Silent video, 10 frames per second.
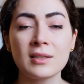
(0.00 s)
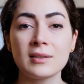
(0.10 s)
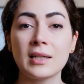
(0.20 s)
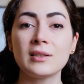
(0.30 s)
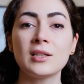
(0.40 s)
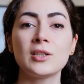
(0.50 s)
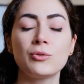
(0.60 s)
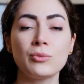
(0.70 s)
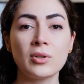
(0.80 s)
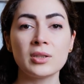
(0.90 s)
then
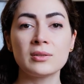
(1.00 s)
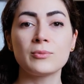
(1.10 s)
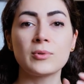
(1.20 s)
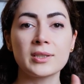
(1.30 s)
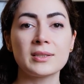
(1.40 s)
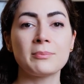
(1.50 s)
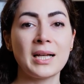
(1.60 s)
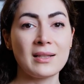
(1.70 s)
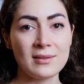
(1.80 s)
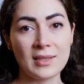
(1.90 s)
do not walk
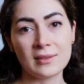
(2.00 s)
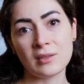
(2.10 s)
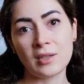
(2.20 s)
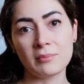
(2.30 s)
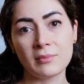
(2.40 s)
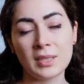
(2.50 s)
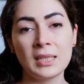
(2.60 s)
past that time.